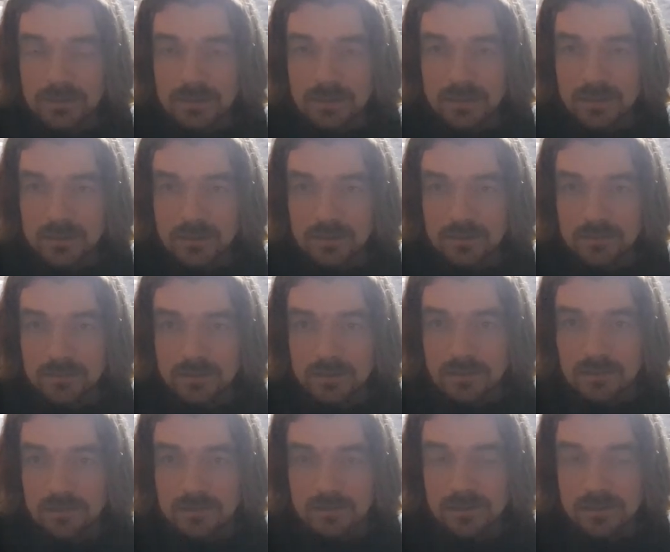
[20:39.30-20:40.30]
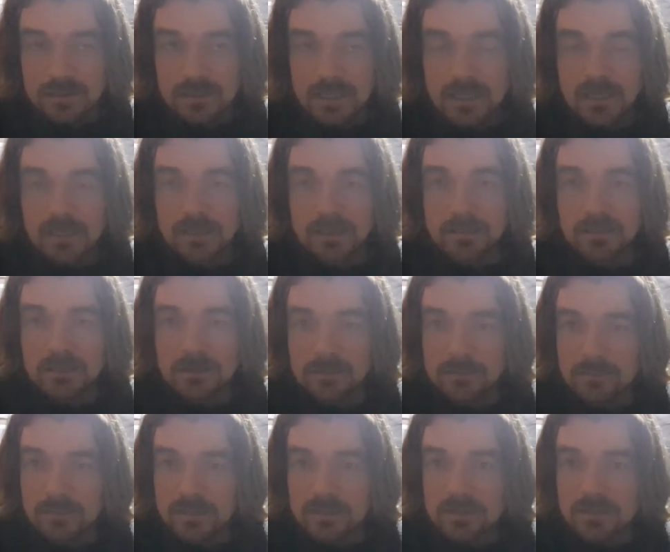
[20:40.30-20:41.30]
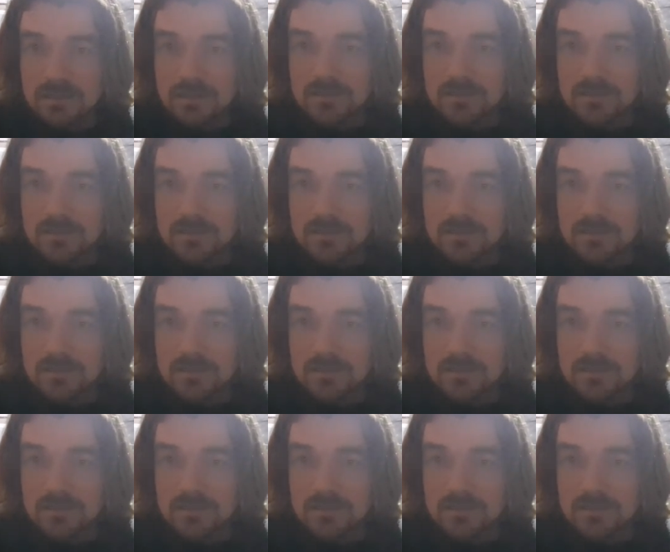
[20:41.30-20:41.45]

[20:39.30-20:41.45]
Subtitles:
Your target numbers,